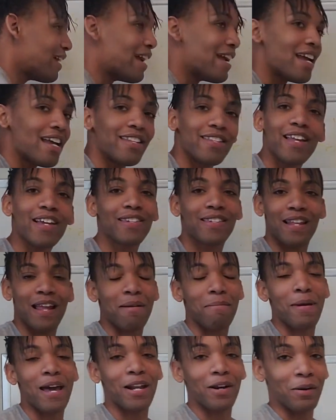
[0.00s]
It does
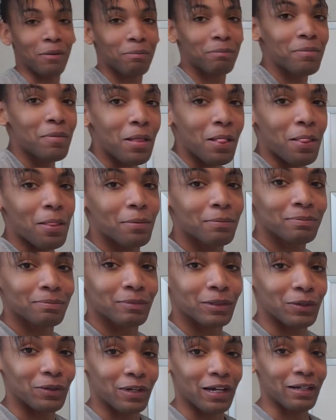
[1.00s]
not matter,
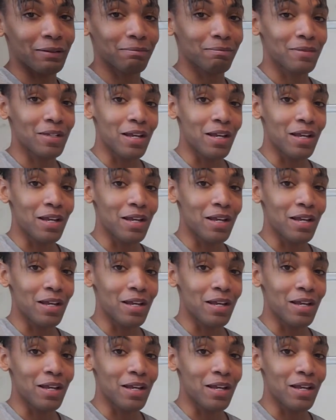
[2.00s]
okay?